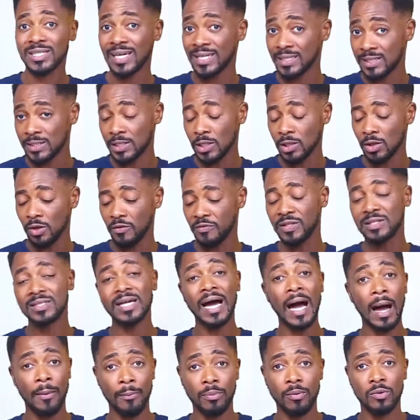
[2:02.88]
and sale of this
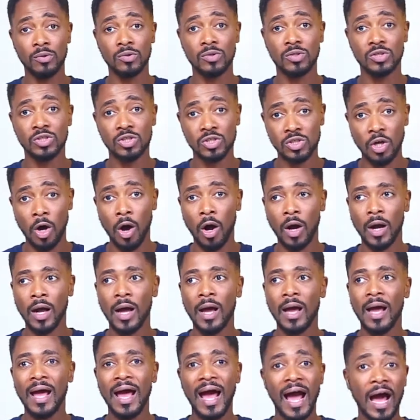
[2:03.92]
Apple stock
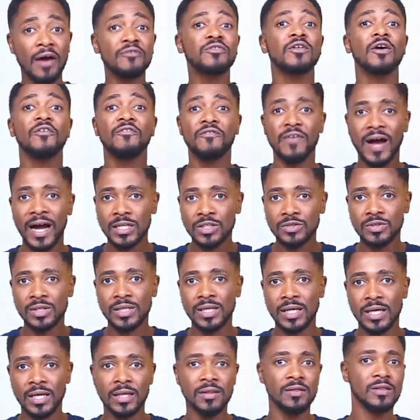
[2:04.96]
after
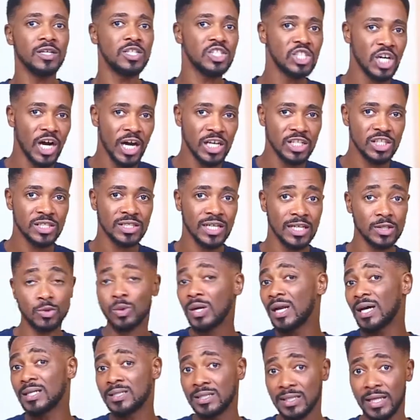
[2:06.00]
factoring in the charges as
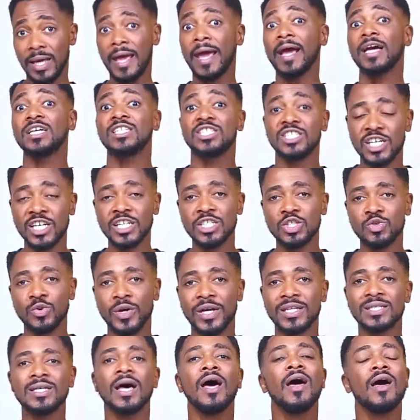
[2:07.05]
well as the exchange
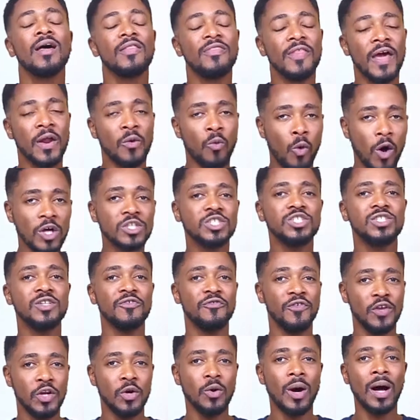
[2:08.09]
rate, then watch the
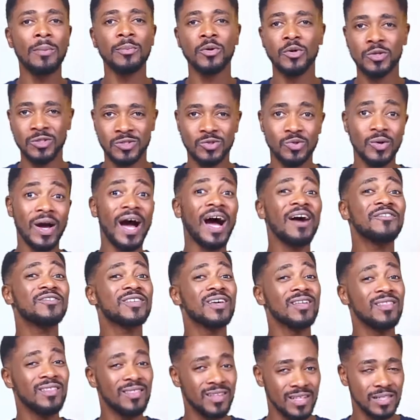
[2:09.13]
video I'm going to do
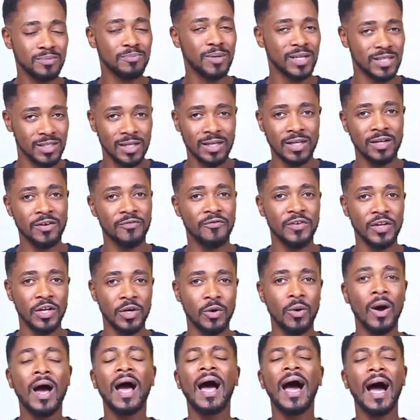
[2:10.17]
after this particular
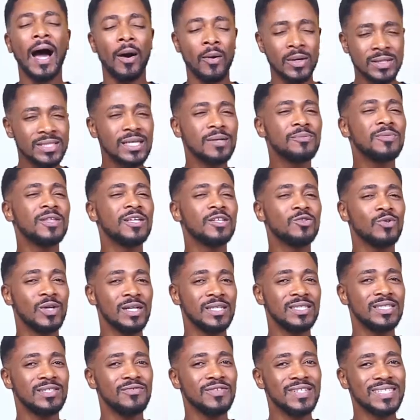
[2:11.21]
video. I want to keep things
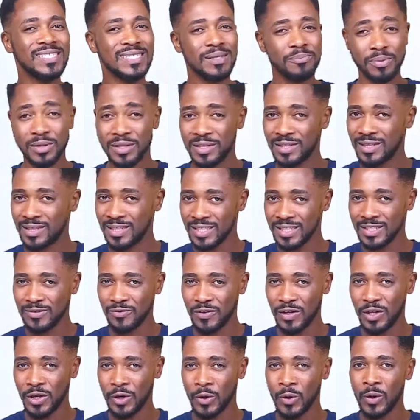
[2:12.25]
relatively simple in this
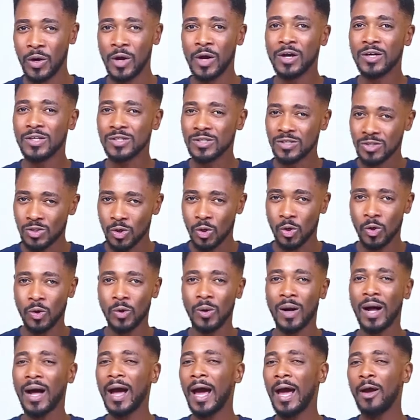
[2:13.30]
video,
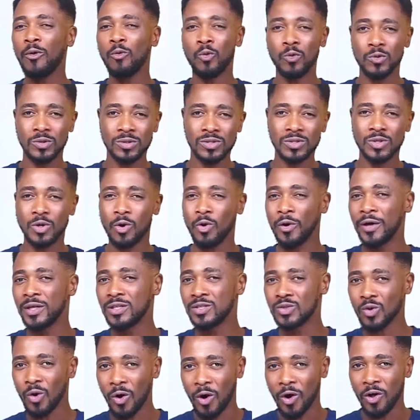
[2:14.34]
so I won't go
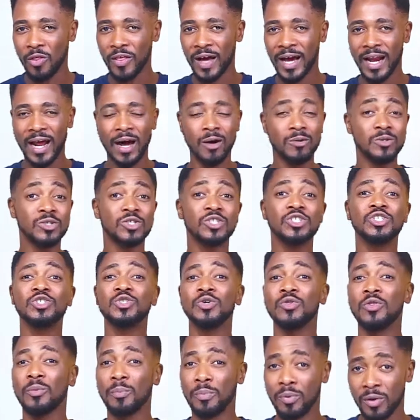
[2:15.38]
into all that. I'll just
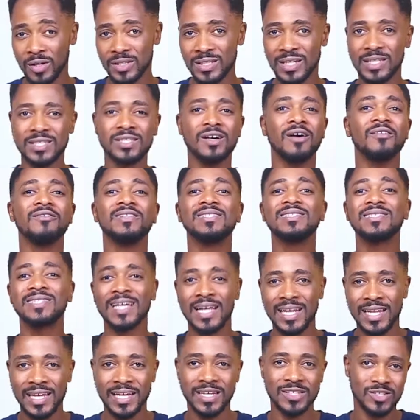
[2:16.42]
show the process of
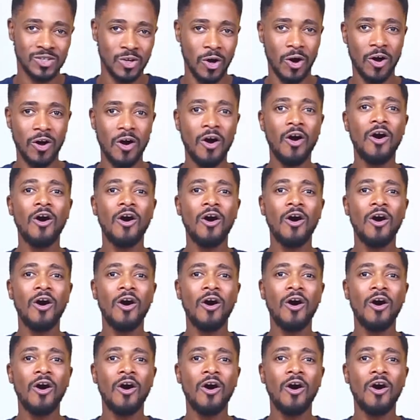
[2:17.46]
selling stock